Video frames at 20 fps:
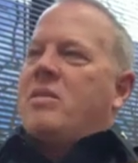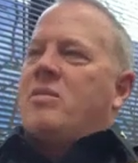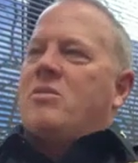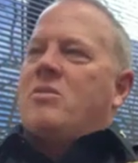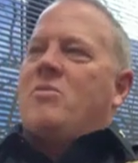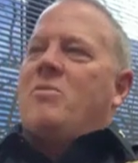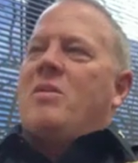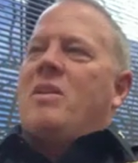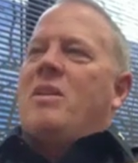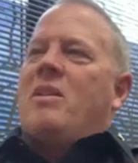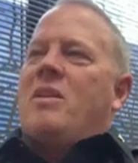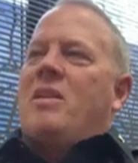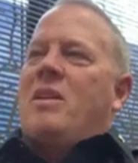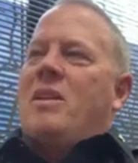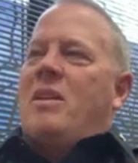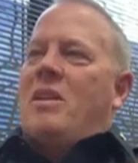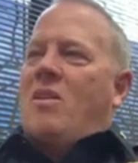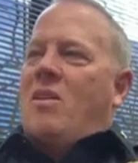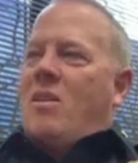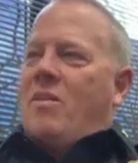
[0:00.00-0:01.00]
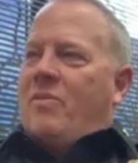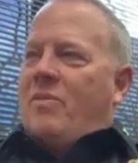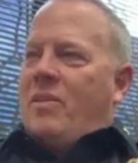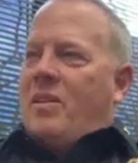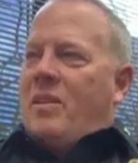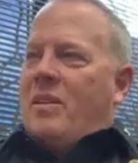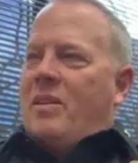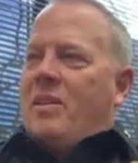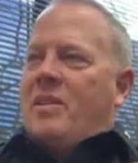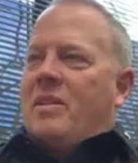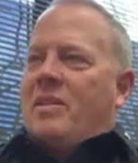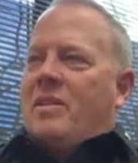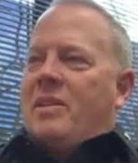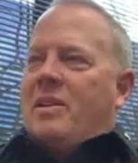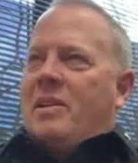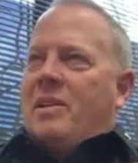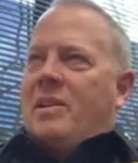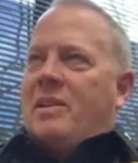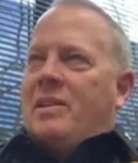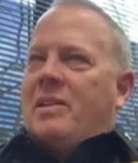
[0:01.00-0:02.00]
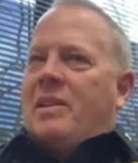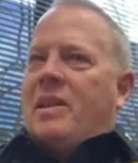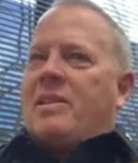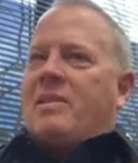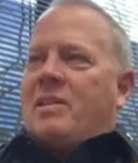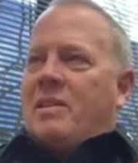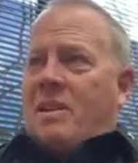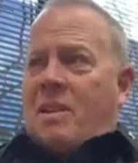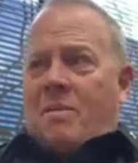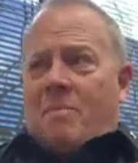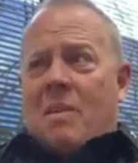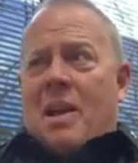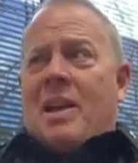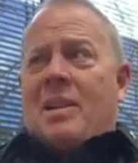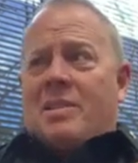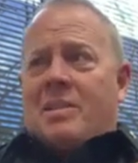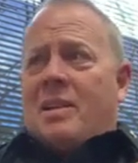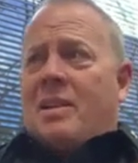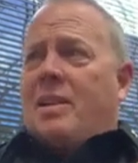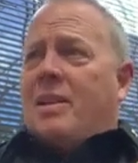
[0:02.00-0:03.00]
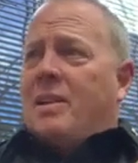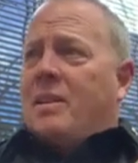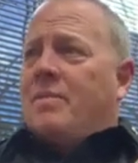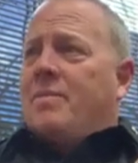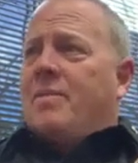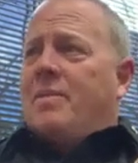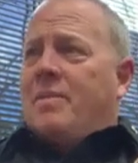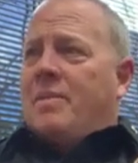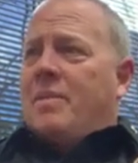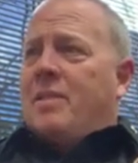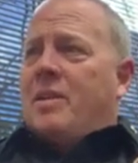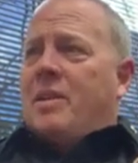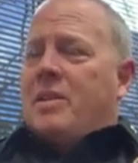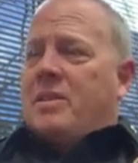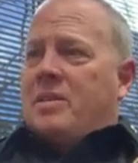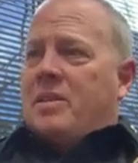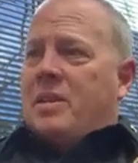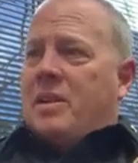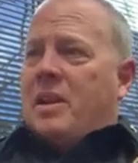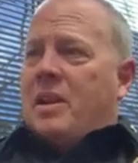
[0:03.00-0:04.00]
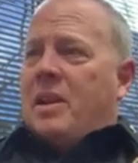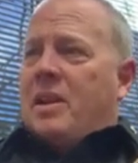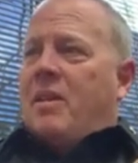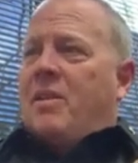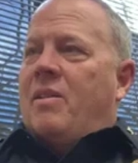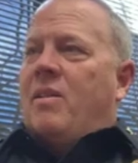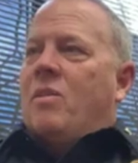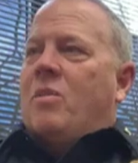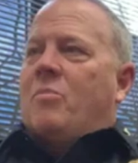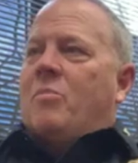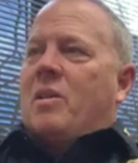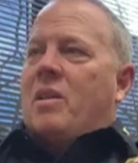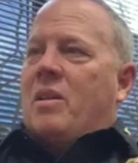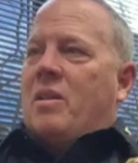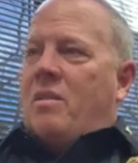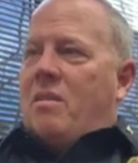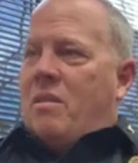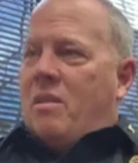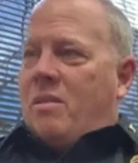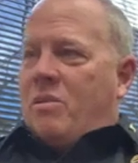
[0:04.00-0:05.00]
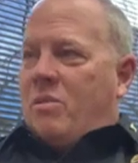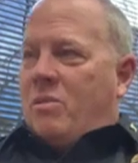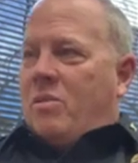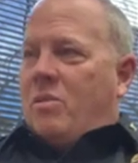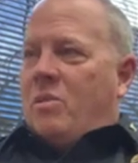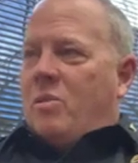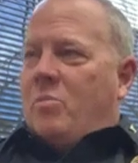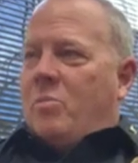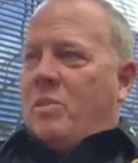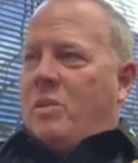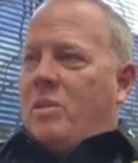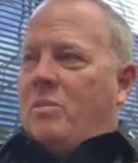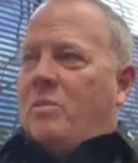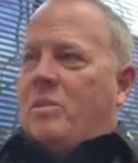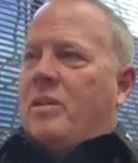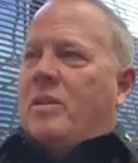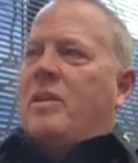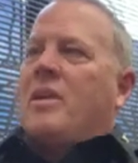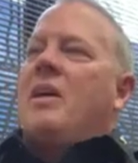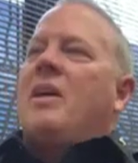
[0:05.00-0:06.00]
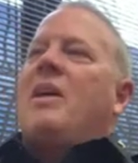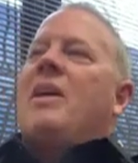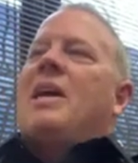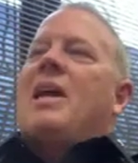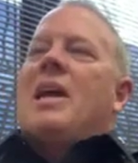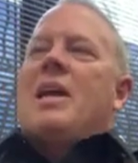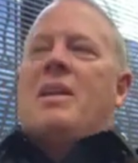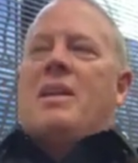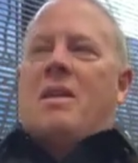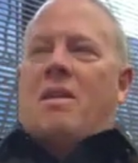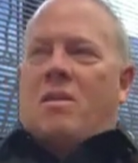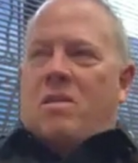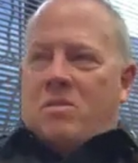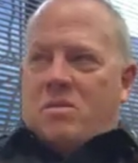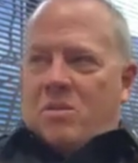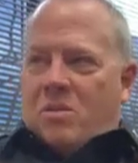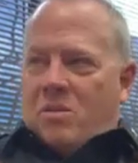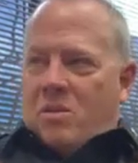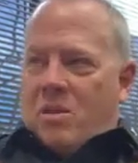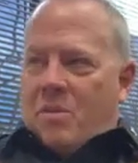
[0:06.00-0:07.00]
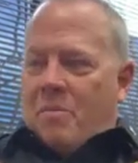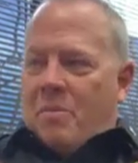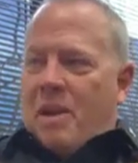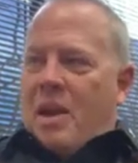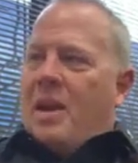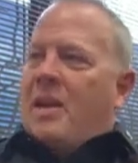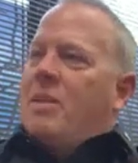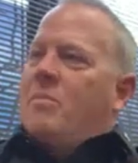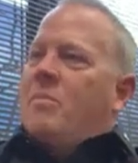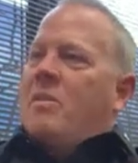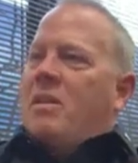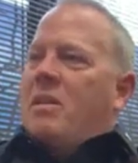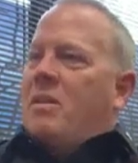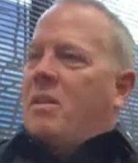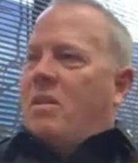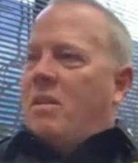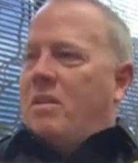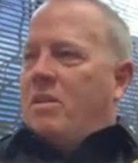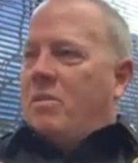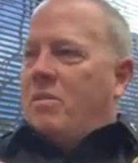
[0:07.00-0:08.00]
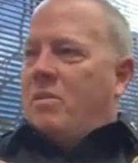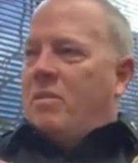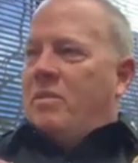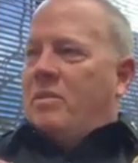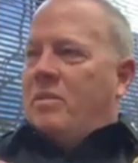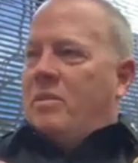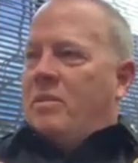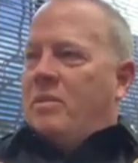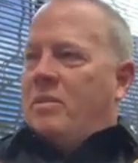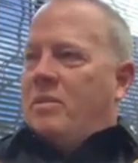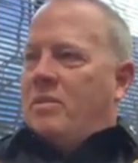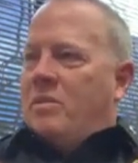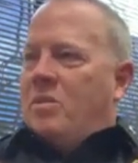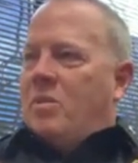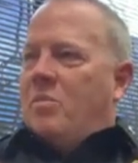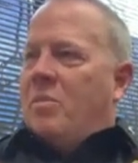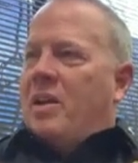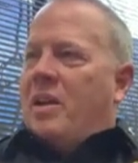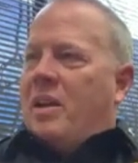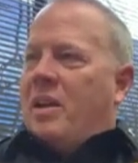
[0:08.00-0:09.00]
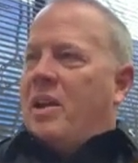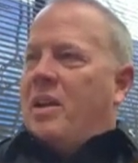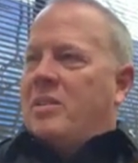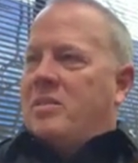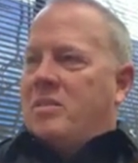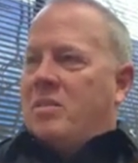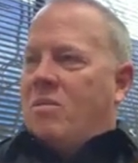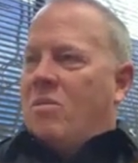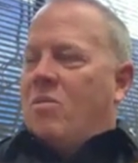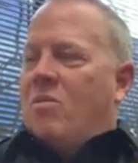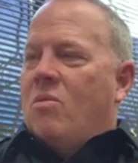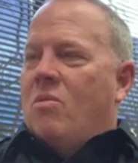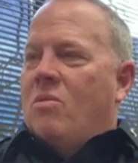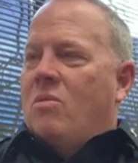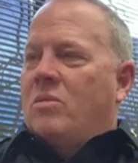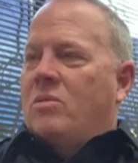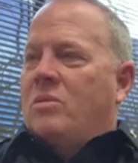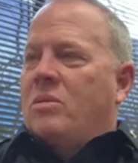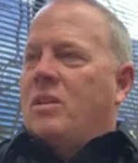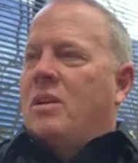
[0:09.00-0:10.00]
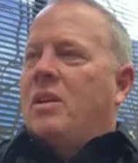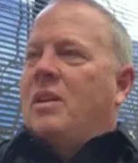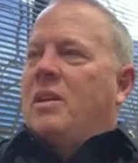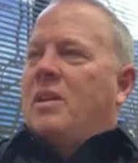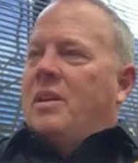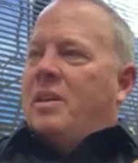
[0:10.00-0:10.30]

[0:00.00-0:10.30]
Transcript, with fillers: And so we had to get it off that. And that's a lot of my job. Yeah. Is to get out here and be a conduit to the public and then also come back and be a conduit to my guys and girls right.